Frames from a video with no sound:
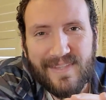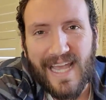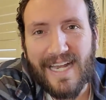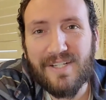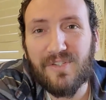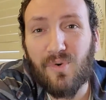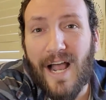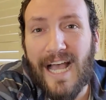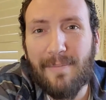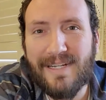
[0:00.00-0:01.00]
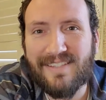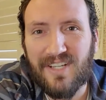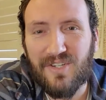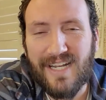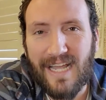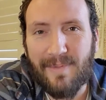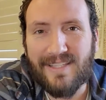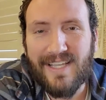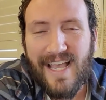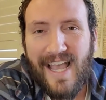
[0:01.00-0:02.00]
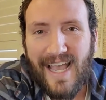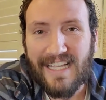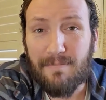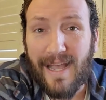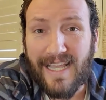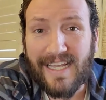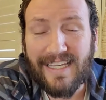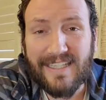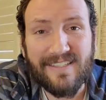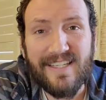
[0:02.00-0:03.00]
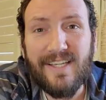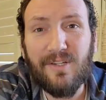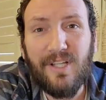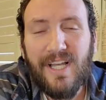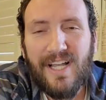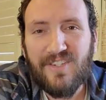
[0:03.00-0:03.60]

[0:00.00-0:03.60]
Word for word: I describe Decision Diamonds as my Achilles heel,